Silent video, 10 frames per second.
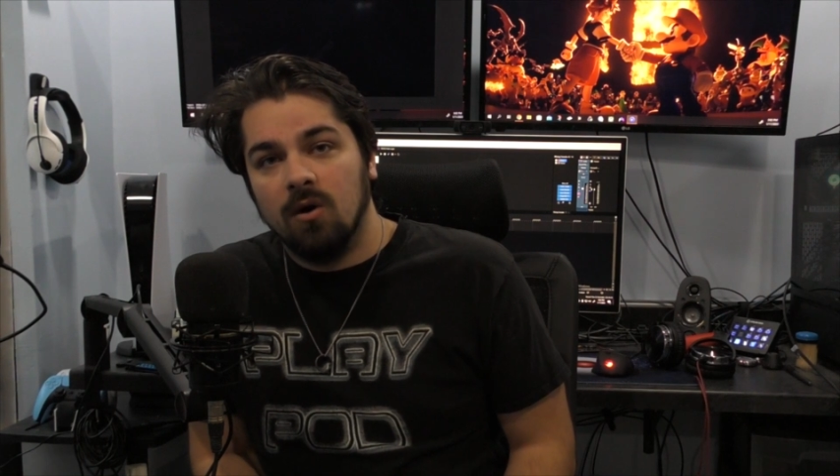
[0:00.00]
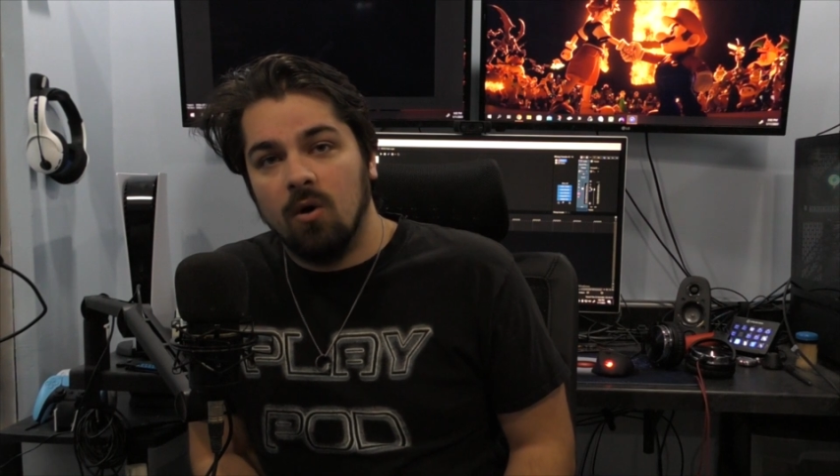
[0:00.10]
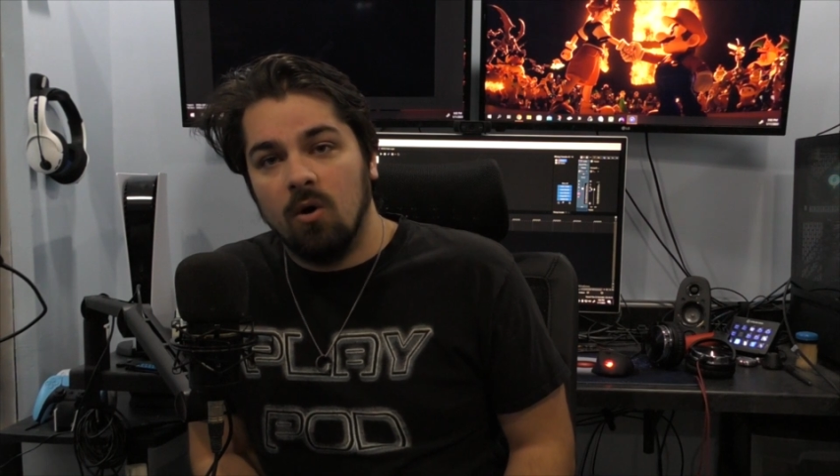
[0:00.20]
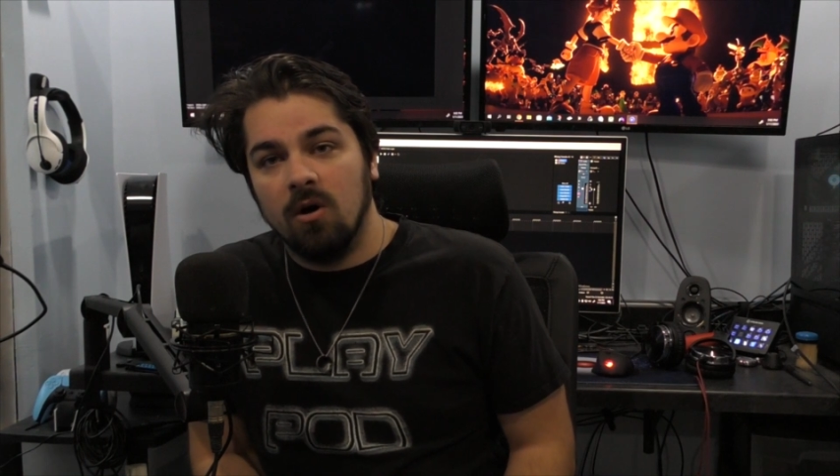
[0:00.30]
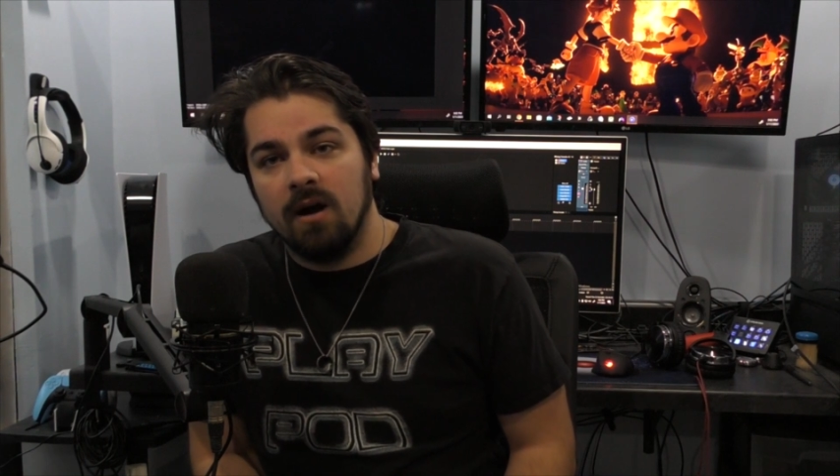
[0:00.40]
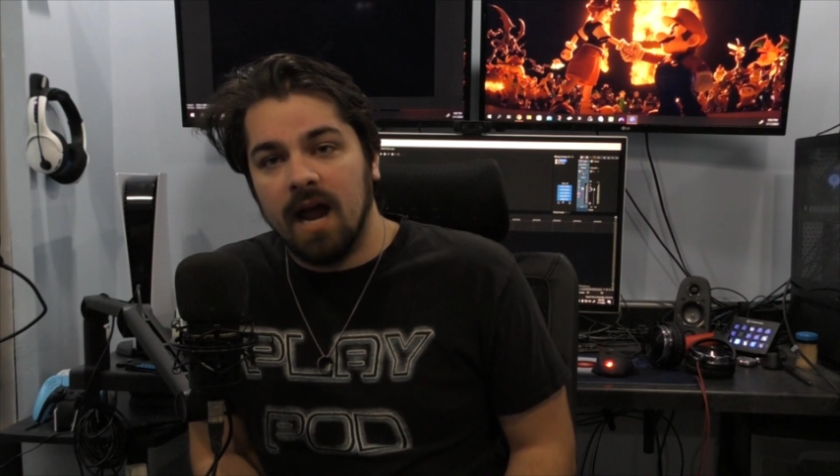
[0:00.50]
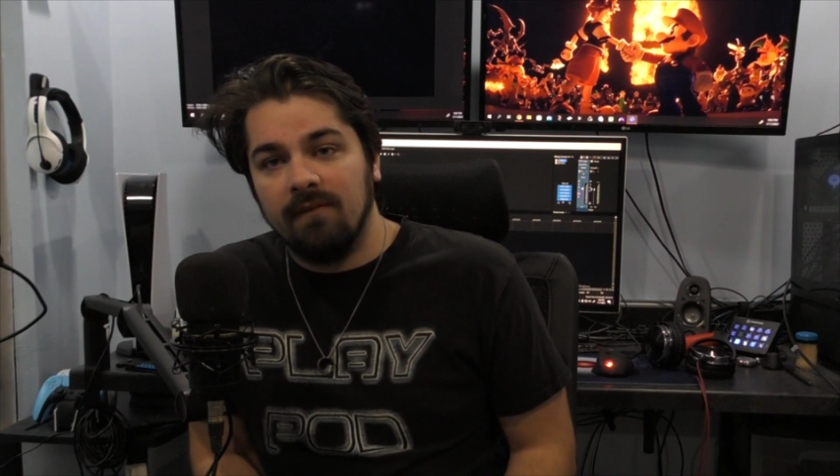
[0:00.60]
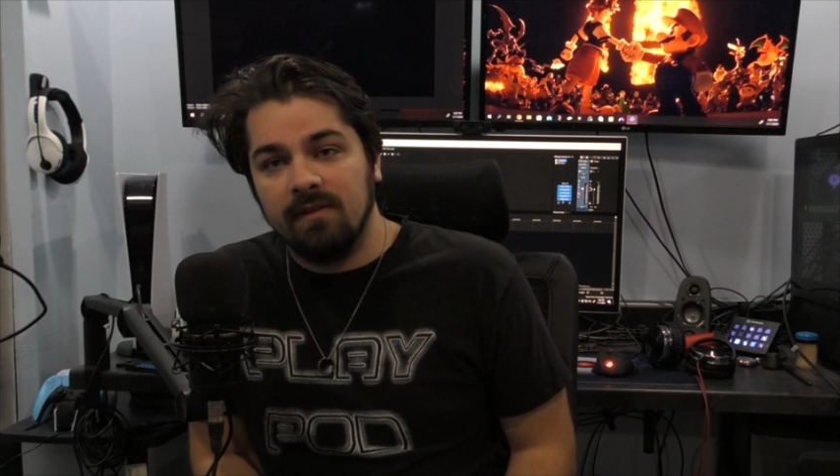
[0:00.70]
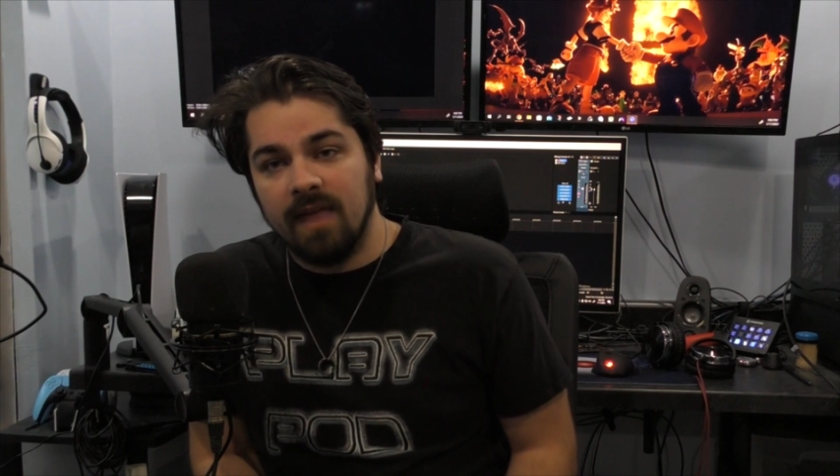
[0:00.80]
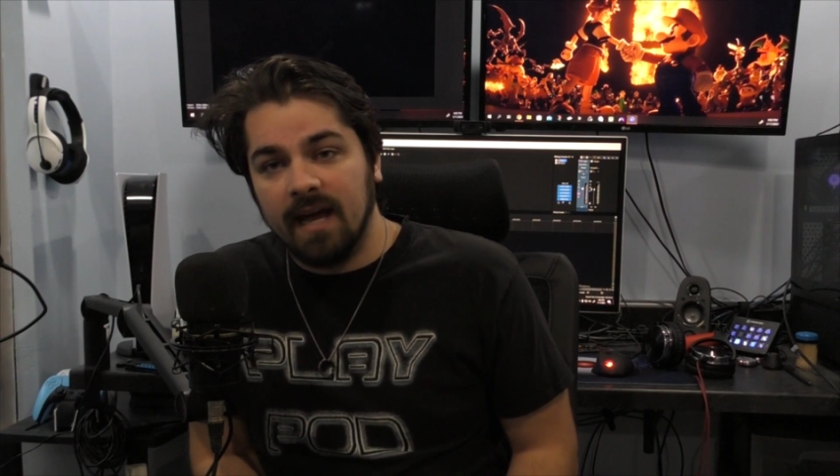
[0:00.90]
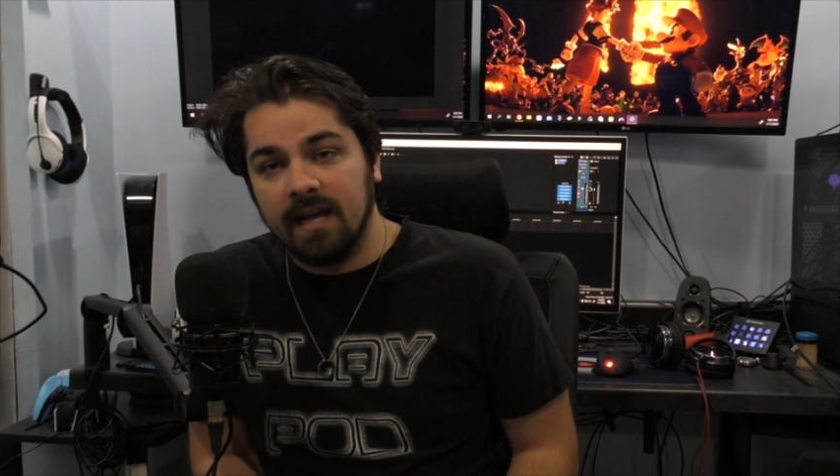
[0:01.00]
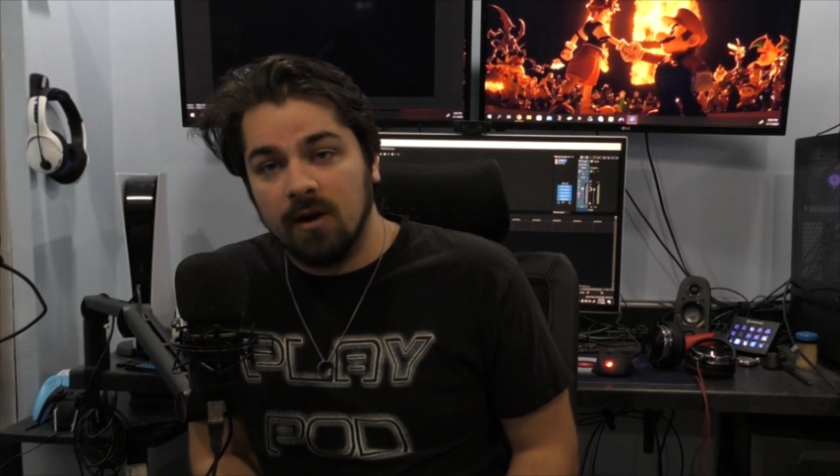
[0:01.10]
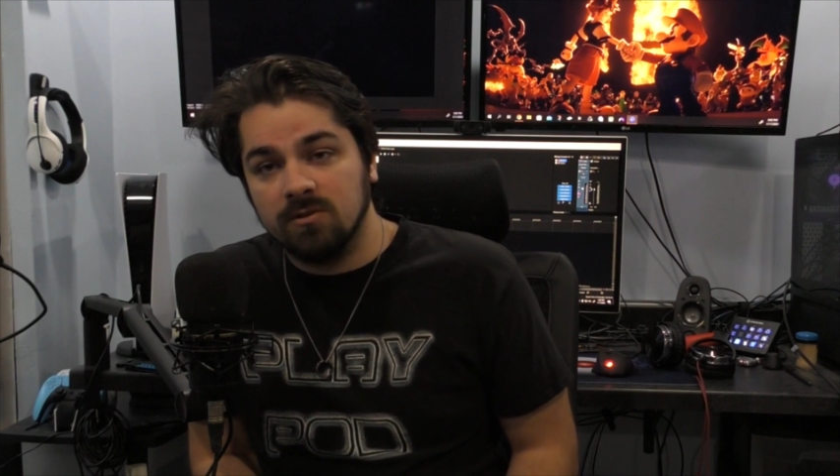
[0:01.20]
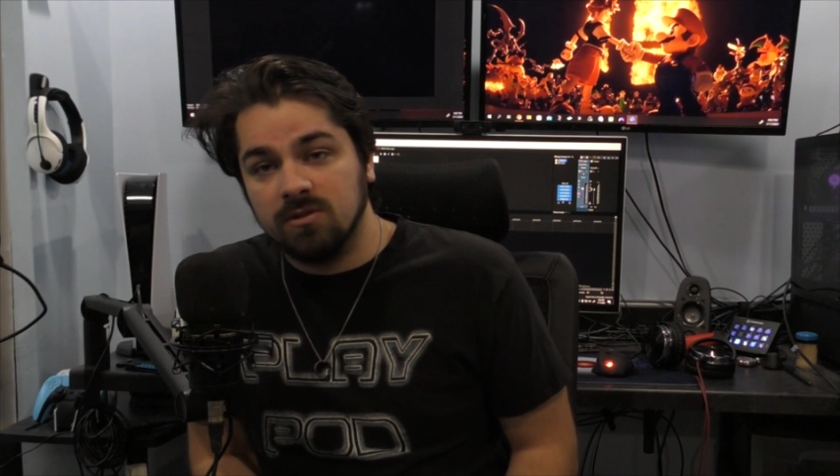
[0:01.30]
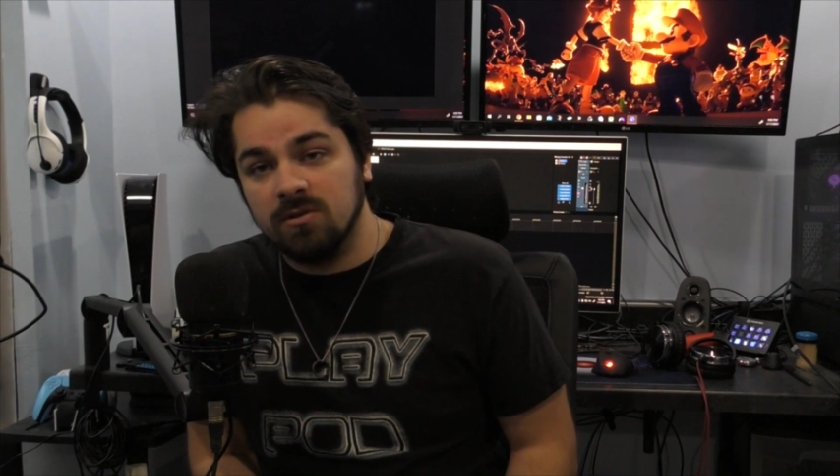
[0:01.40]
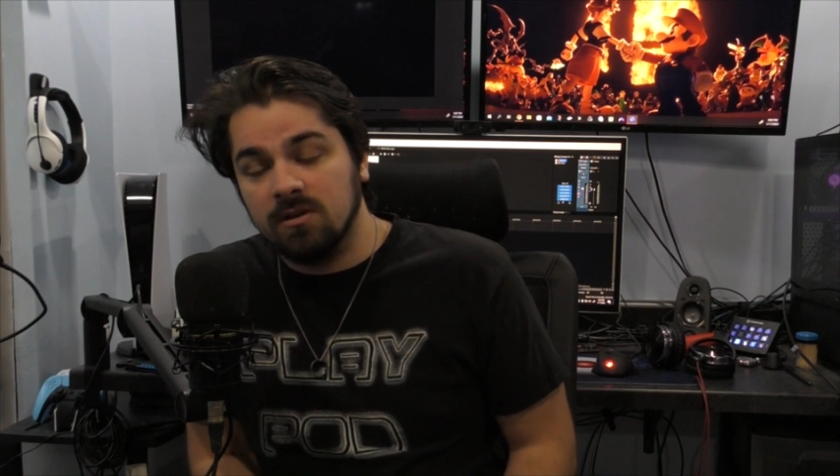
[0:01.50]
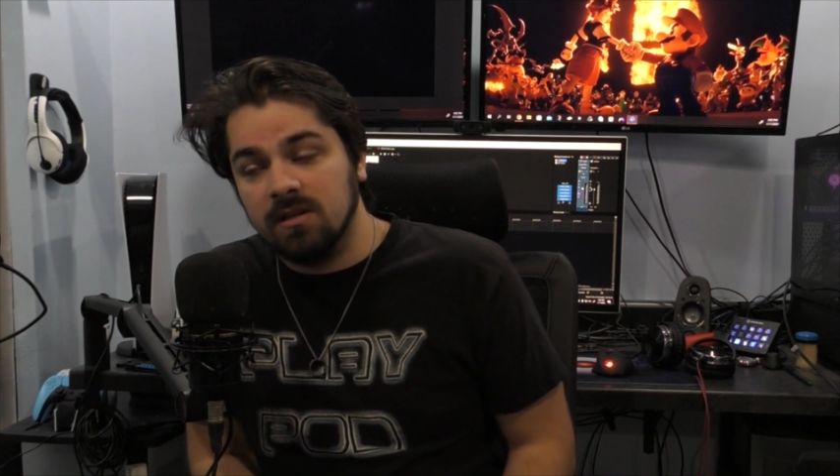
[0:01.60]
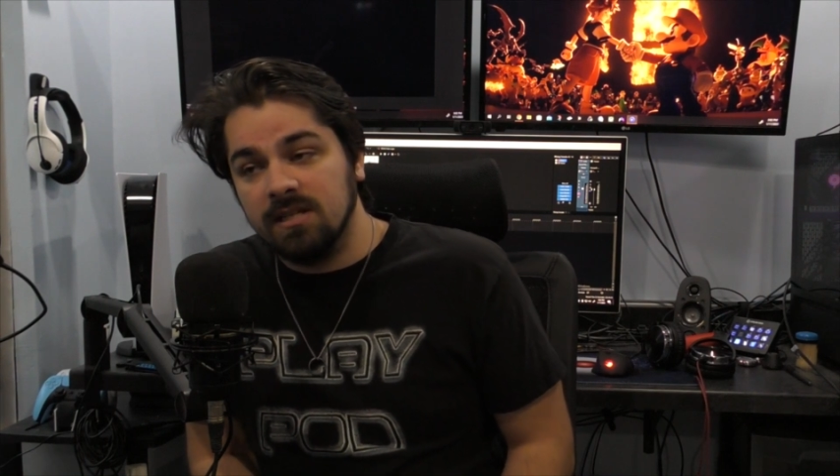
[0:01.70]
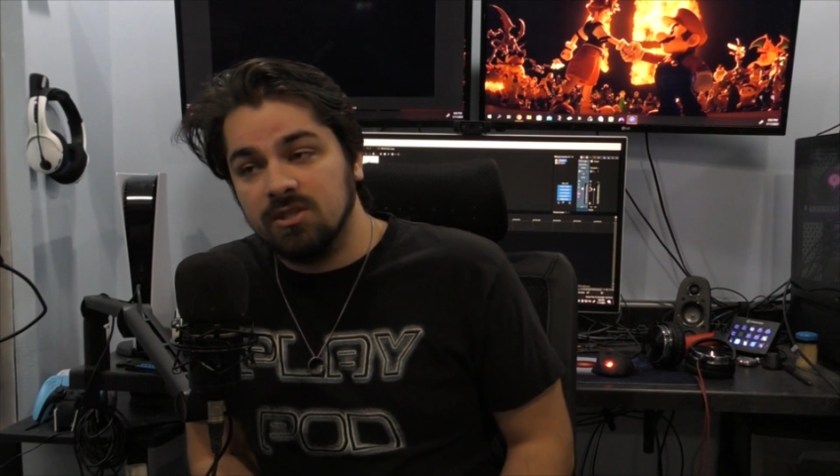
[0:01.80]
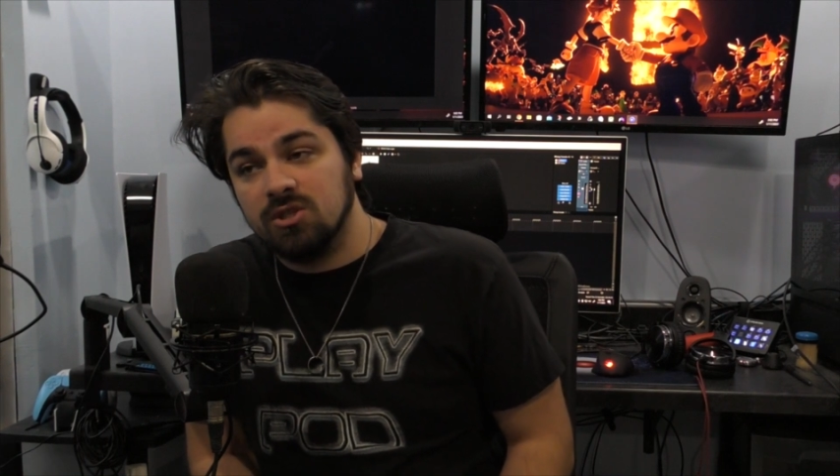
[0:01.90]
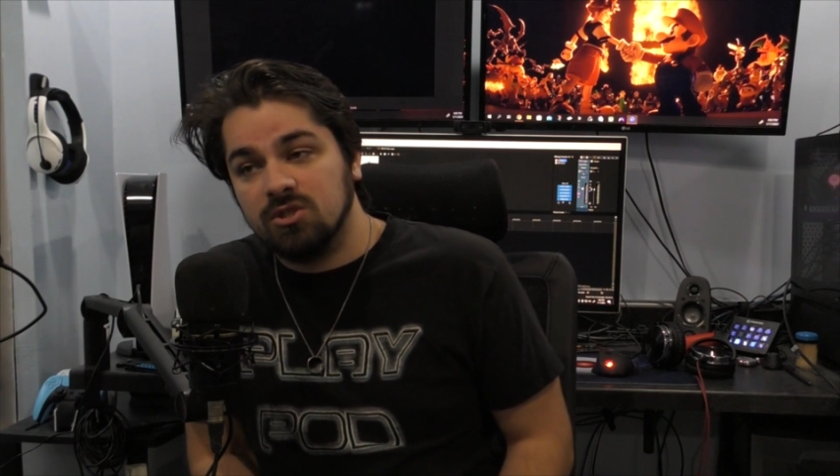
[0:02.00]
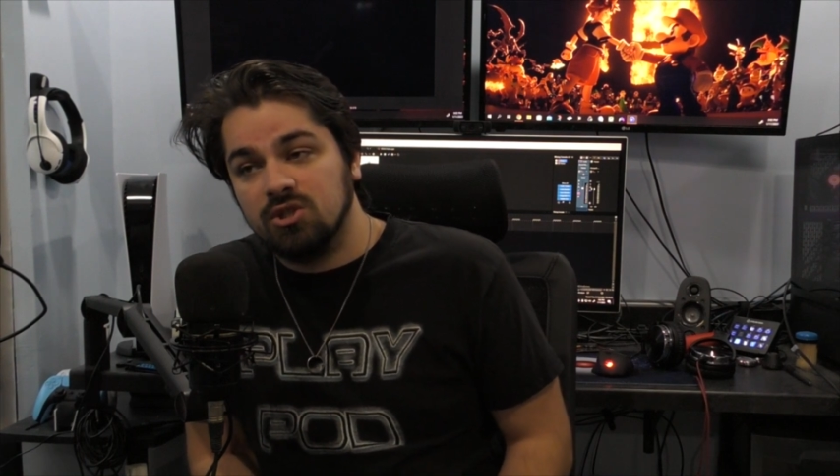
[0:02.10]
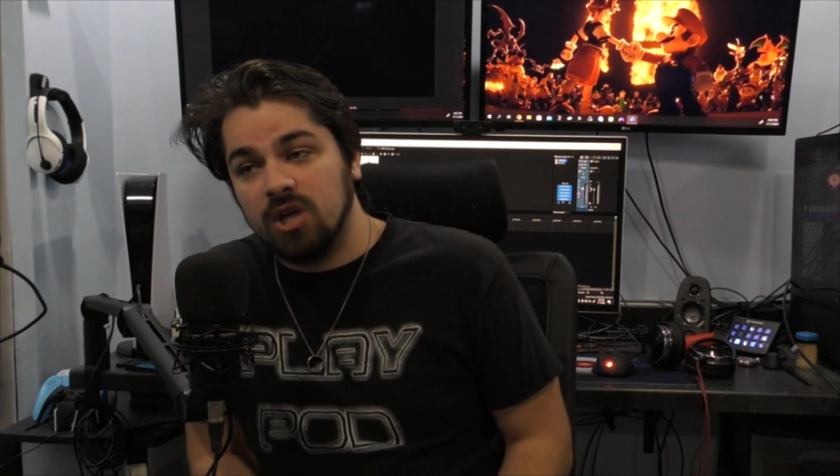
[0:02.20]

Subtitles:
or having that character at least